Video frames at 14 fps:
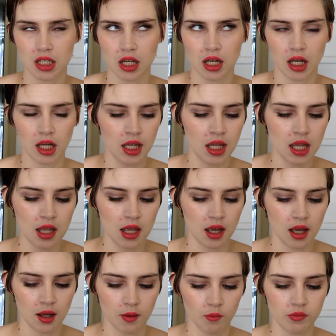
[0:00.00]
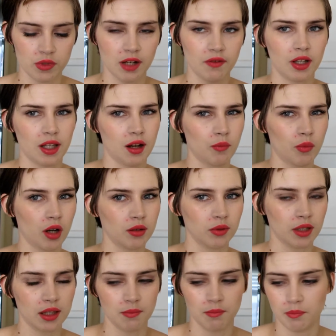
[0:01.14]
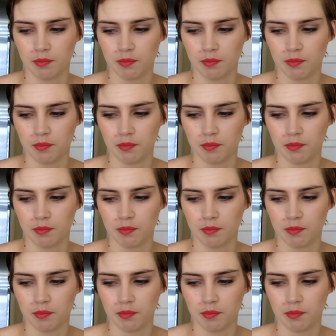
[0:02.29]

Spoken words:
got definitely are probably the